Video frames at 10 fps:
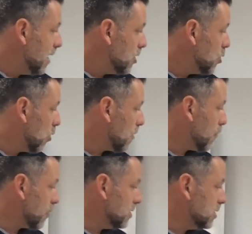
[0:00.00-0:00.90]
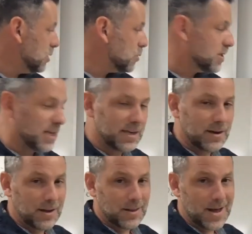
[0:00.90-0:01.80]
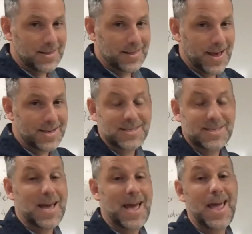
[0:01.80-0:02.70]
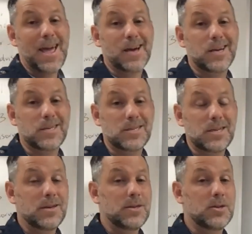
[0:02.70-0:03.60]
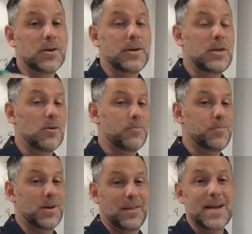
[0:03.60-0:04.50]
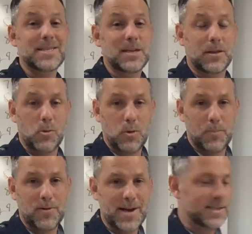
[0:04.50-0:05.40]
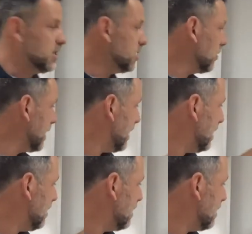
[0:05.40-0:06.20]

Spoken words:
you're producing a lot less and you're collecting a lower price. You're getting